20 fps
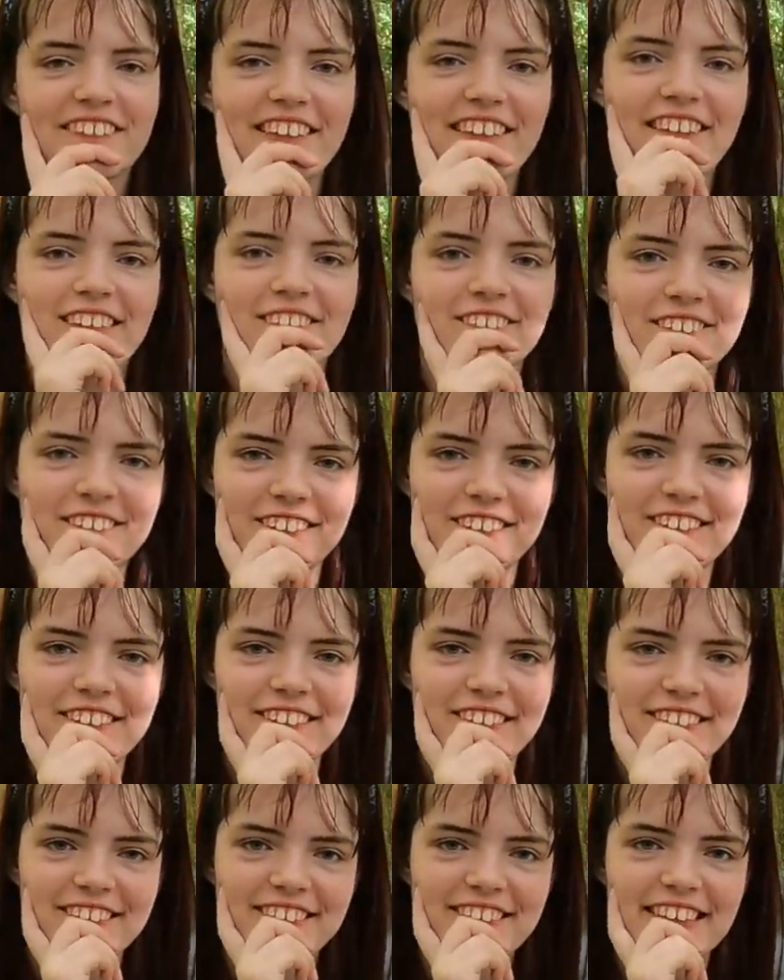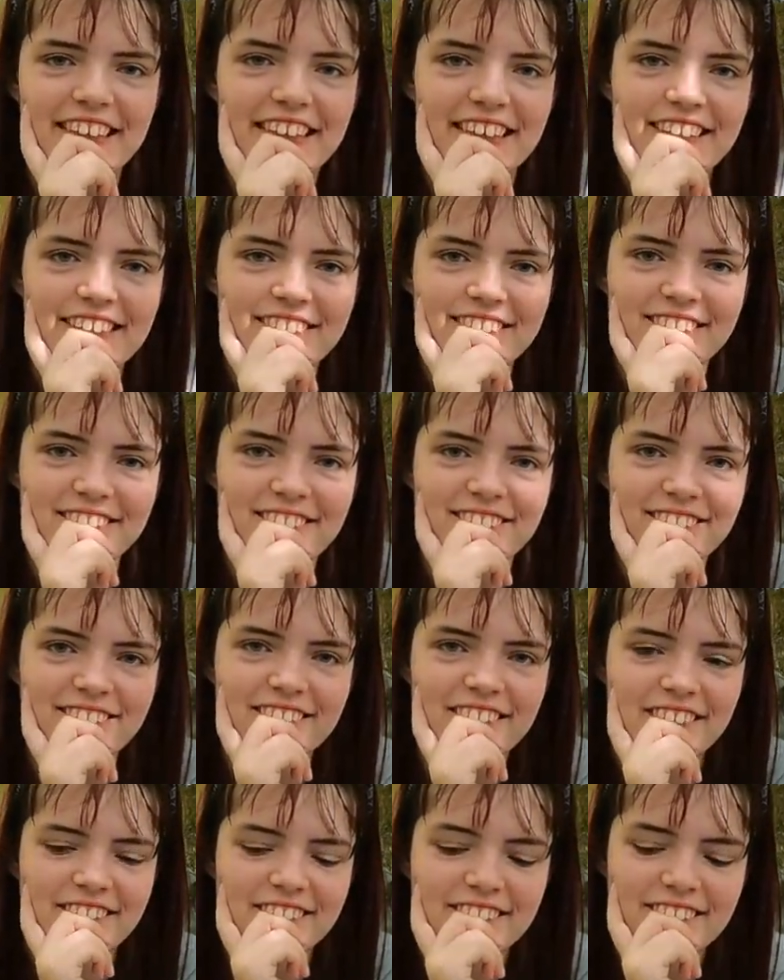I'm not yet.
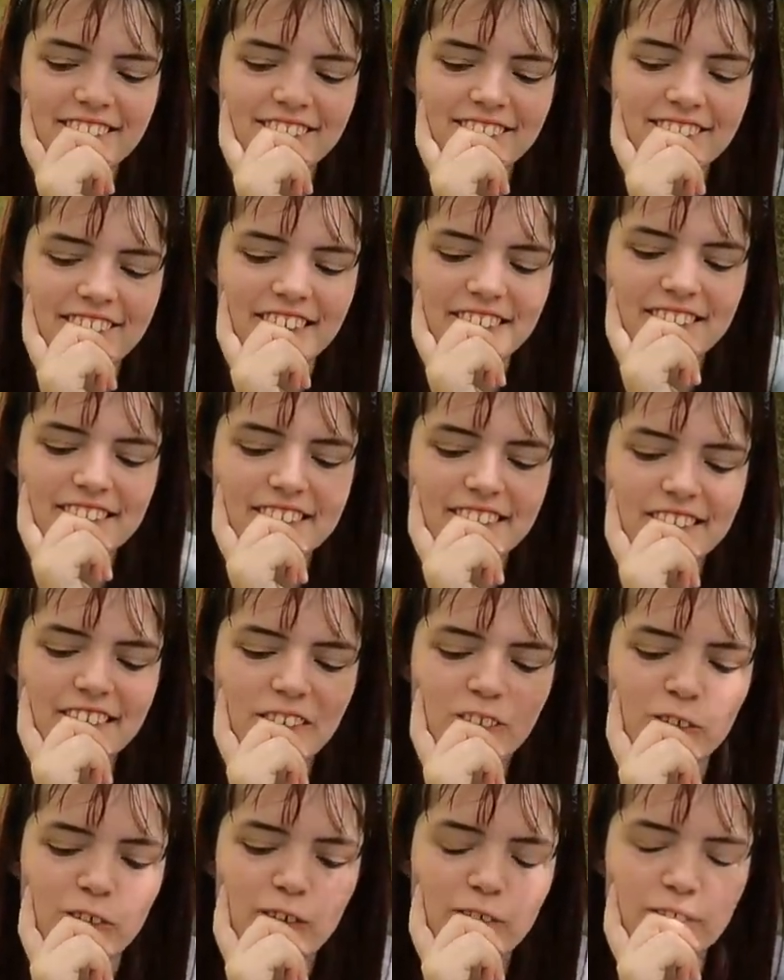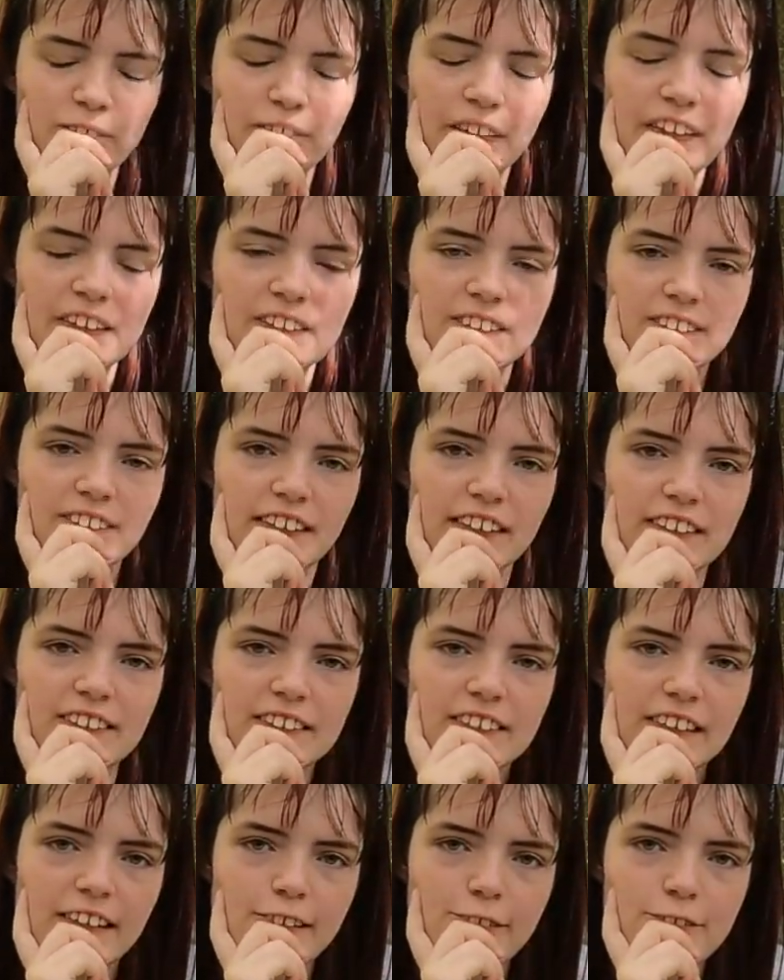I've still got one pencil
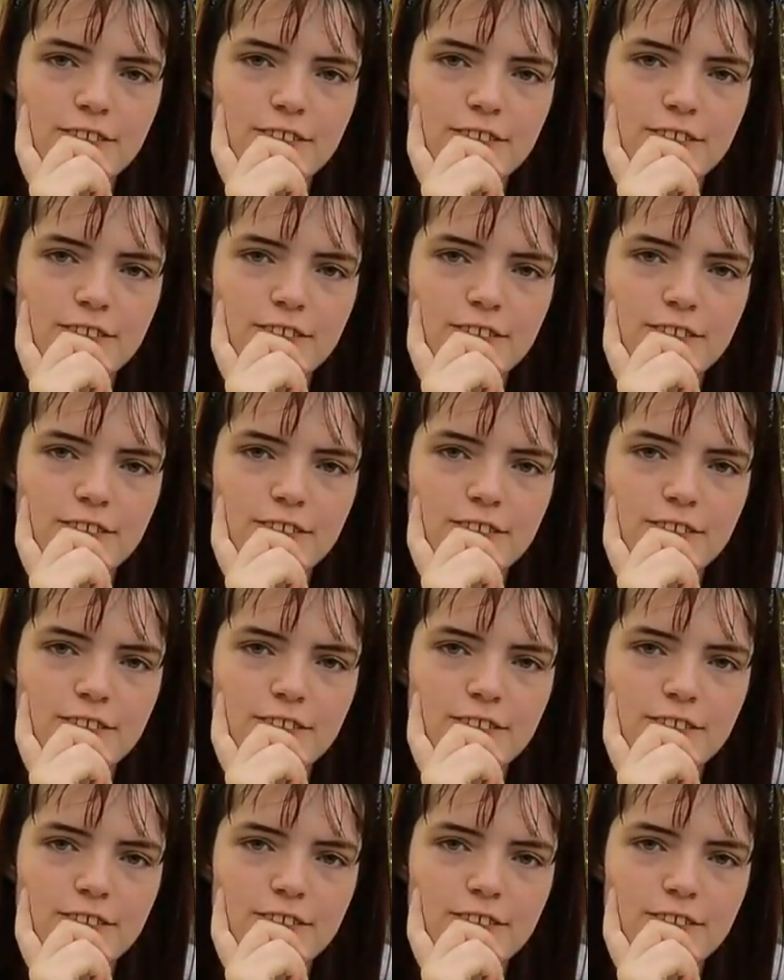case left.